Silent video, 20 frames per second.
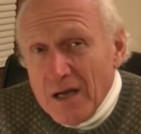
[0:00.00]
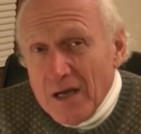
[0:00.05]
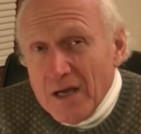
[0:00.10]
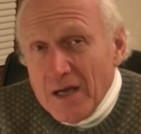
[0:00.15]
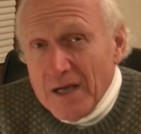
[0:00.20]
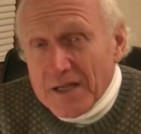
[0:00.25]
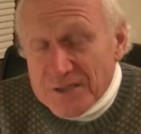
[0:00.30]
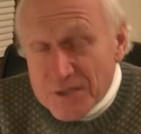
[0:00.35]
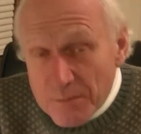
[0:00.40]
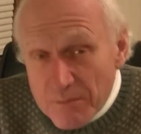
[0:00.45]

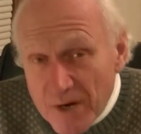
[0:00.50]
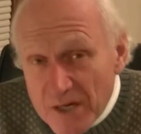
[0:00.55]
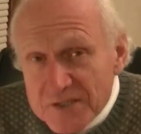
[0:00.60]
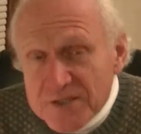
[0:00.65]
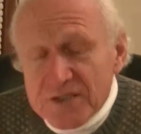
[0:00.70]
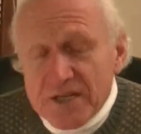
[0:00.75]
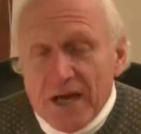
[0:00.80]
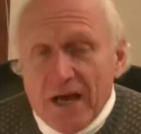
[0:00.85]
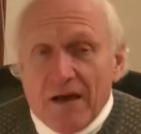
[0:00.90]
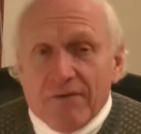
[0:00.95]
It's a
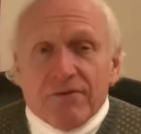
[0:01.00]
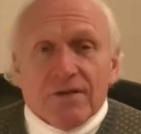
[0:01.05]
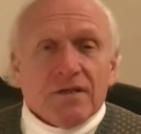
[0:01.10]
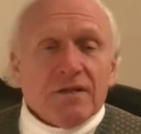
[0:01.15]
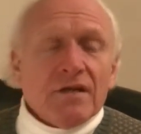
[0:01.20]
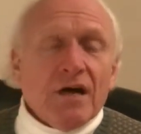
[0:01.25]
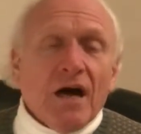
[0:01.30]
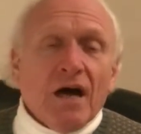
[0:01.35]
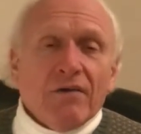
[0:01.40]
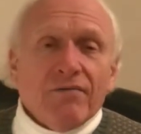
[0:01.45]
must-have in the
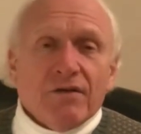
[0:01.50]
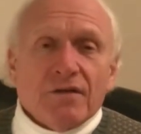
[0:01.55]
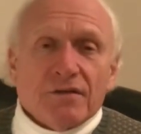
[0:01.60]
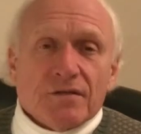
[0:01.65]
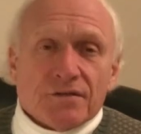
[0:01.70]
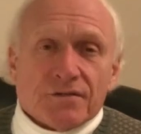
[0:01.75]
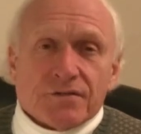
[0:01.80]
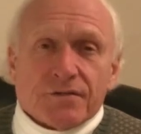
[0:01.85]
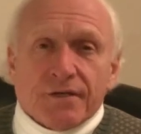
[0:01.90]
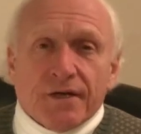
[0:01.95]
dive
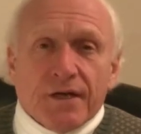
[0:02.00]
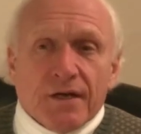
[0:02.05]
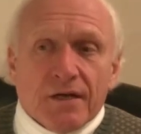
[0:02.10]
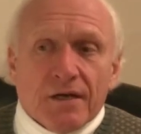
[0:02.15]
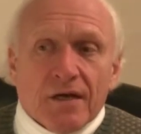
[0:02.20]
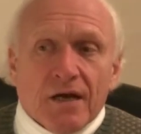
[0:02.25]
industry.